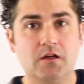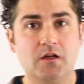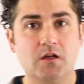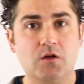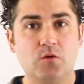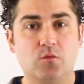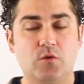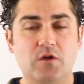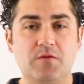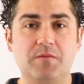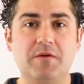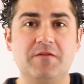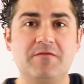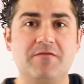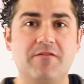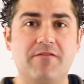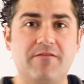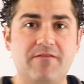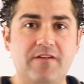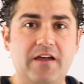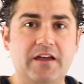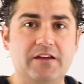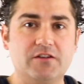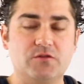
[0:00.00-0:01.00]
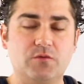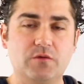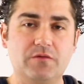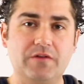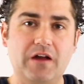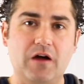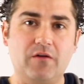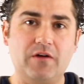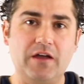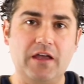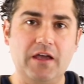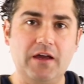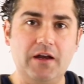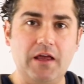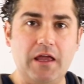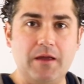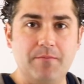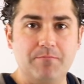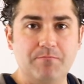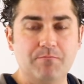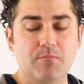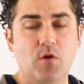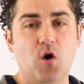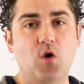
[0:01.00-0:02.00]
We've now hit a
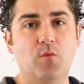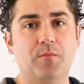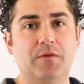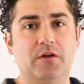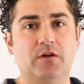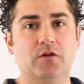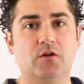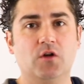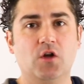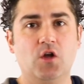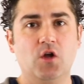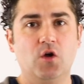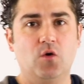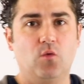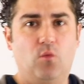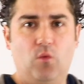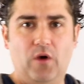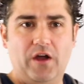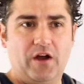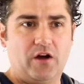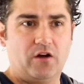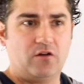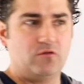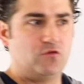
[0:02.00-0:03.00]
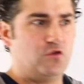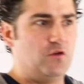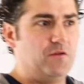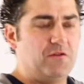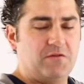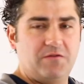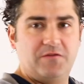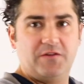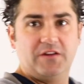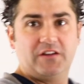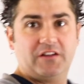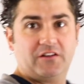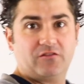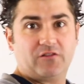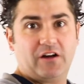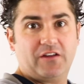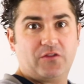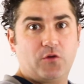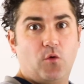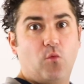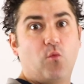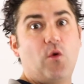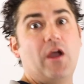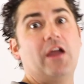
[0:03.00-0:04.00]
moment where you can feel it, right?
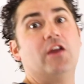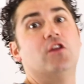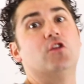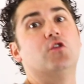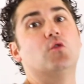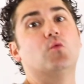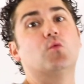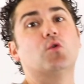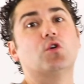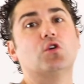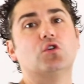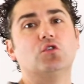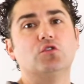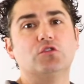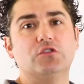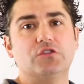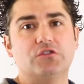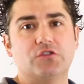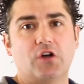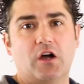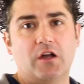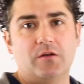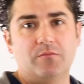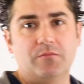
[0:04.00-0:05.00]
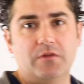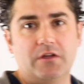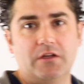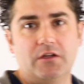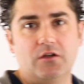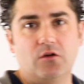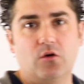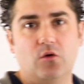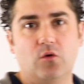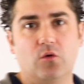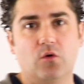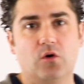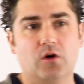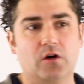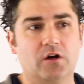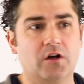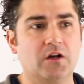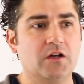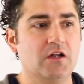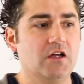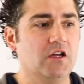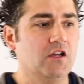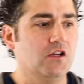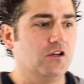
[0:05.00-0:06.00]
The weight of the world is on me,
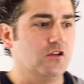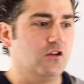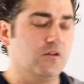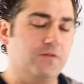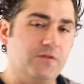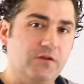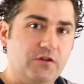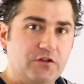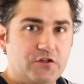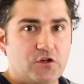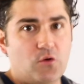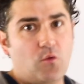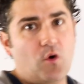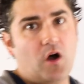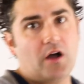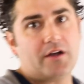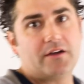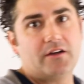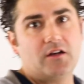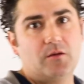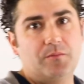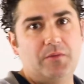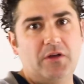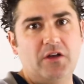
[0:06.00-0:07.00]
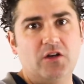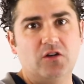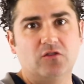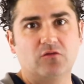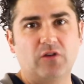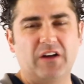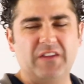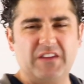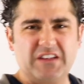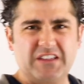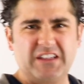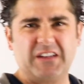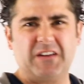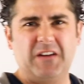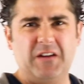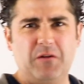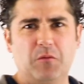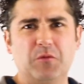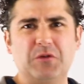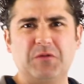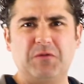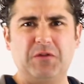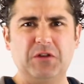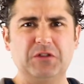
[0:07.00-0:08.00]
or you feel like you're walking uphill, right? It
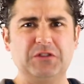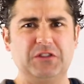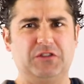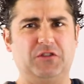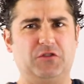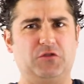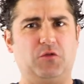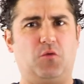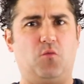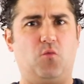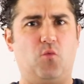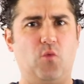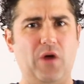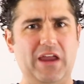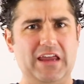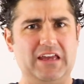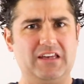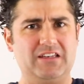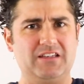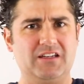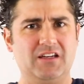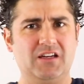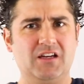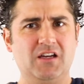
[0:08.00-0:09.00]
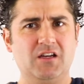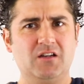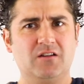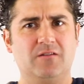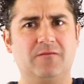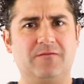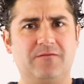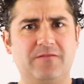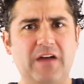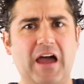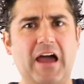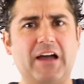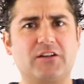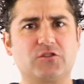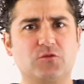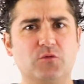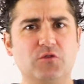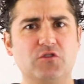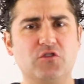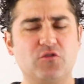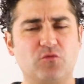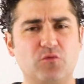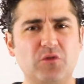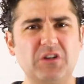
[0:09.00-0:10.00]
almost feels like there's a weight. In fact, when
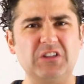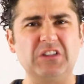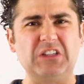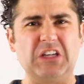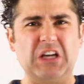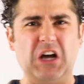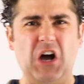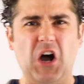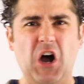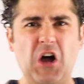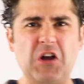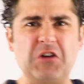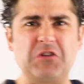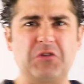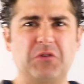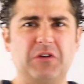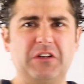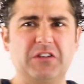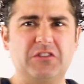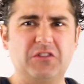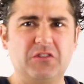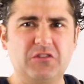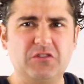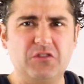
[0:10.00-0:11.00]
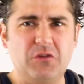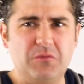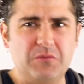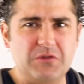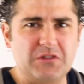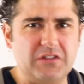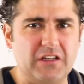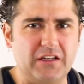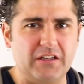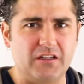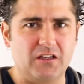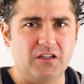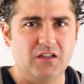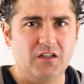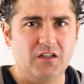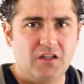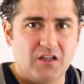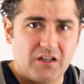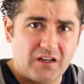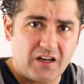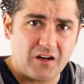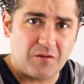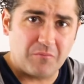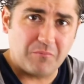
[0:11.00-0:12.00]
you're really under it, don't you almost kind
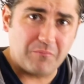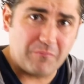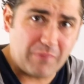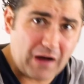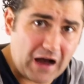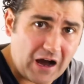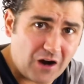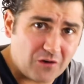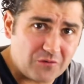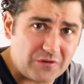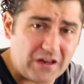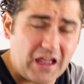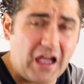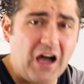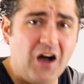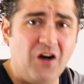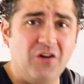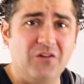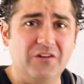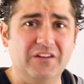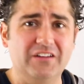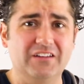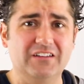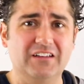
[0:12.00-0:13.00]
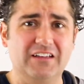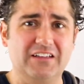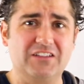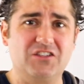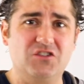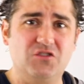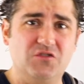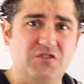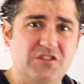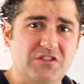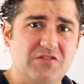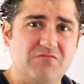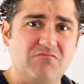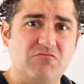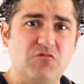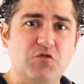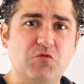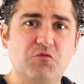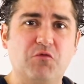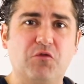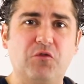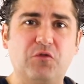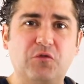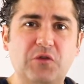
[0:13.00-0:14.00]
of bow down and you
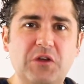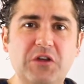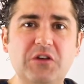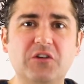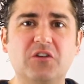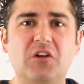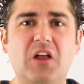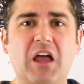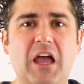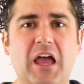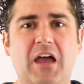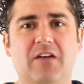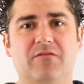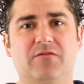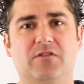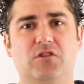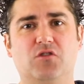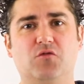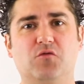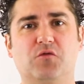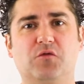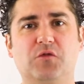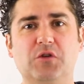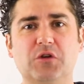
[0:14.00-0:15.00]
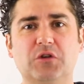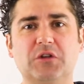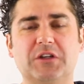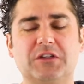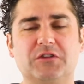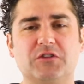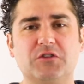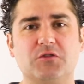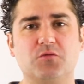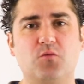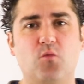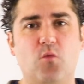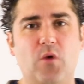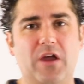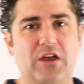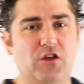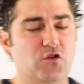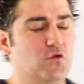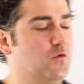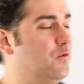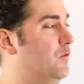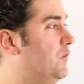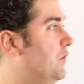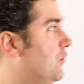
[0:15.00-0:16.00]
feel heavy, you feel like this weight,
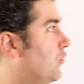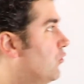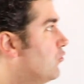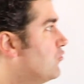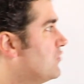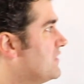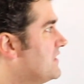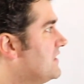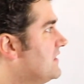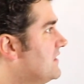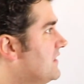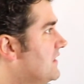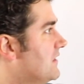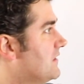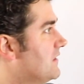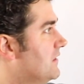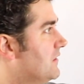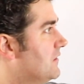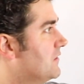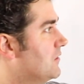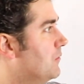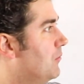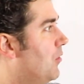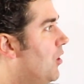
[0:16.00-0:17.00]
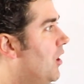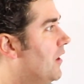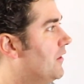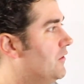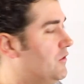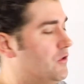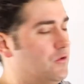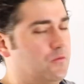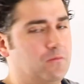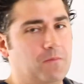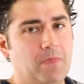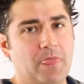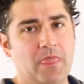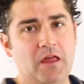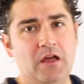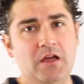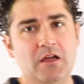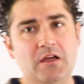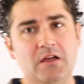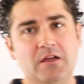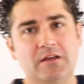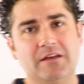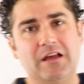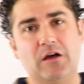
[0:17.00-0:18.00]
you feel resistance upon you.
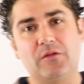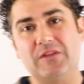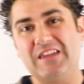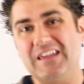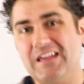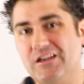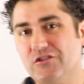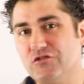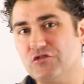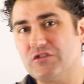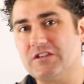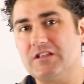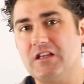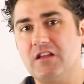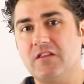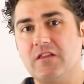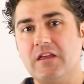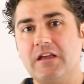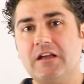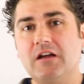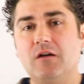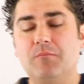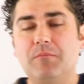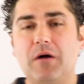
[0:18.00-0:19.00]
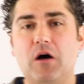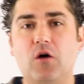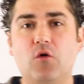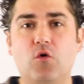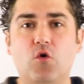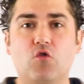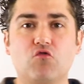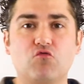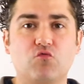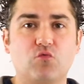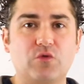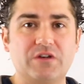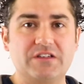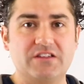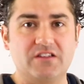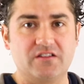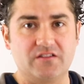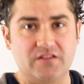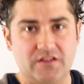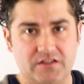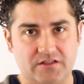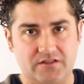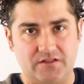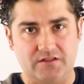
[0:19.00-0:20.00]
Now, the interesting thing about
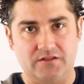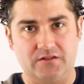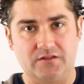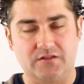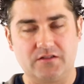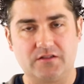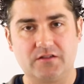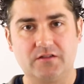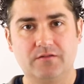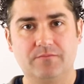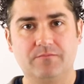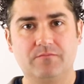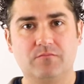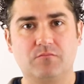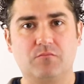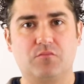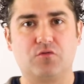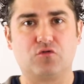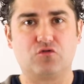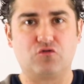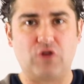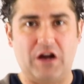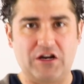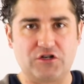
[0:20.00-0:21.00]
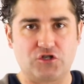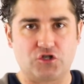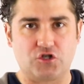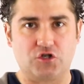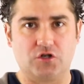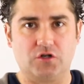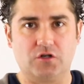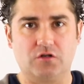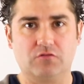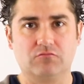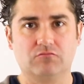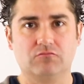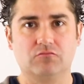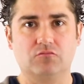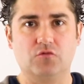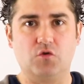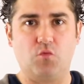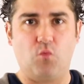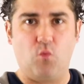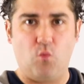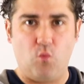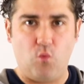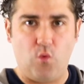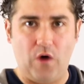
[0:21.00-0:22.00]
resistance, pressure, the
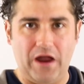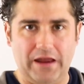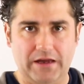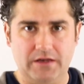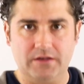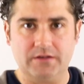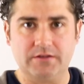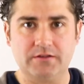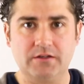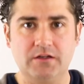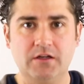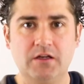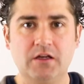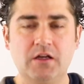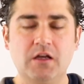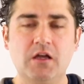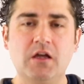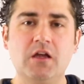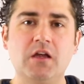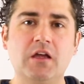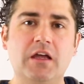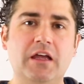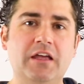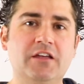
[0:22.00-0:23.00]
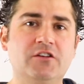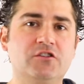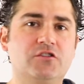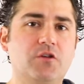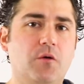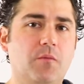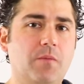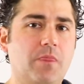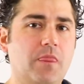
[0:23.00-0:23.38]
weight, is